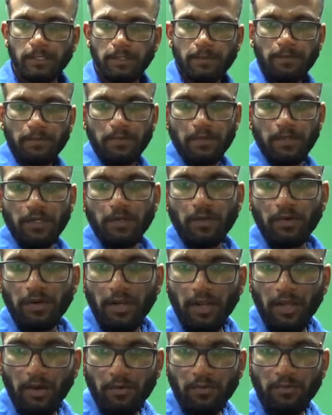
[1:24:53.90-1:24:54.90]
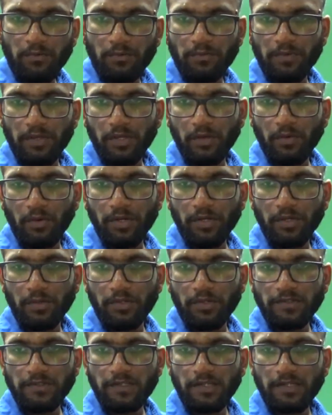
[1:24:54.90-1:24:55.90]
Now we going to
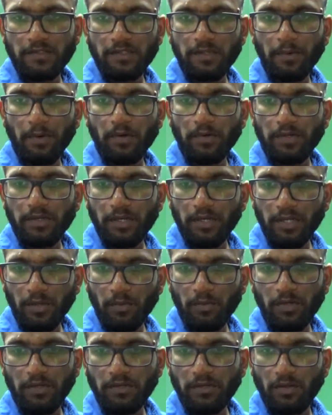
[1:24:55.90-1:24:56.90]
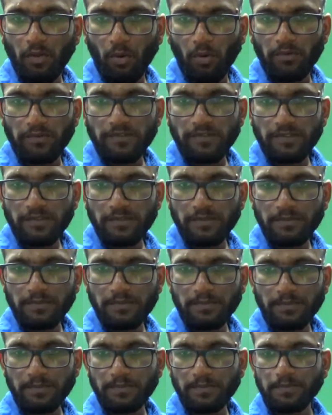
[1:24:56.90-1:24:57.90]
discuss about Newton laws.
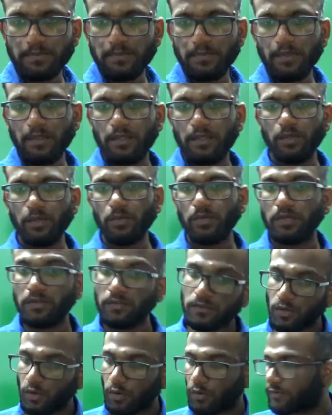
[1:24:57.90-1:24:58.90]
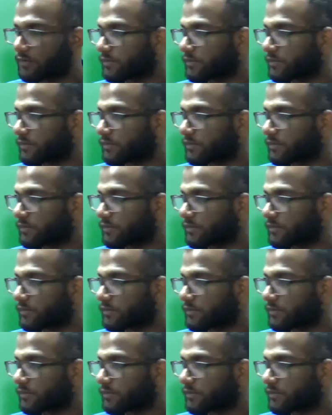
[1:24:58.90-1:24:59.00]
Newton's law.